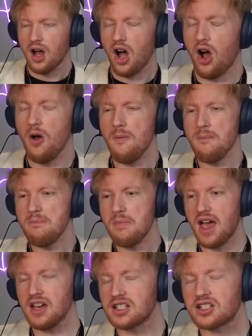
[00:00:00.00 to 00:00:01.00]
How
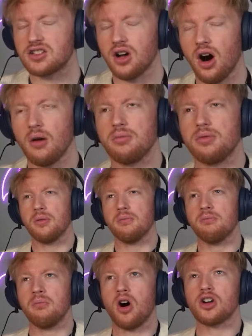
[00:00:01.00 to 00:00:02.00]
messed up
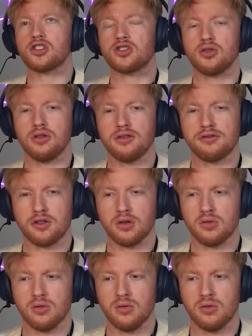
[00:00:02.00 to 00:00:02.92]
must you feel?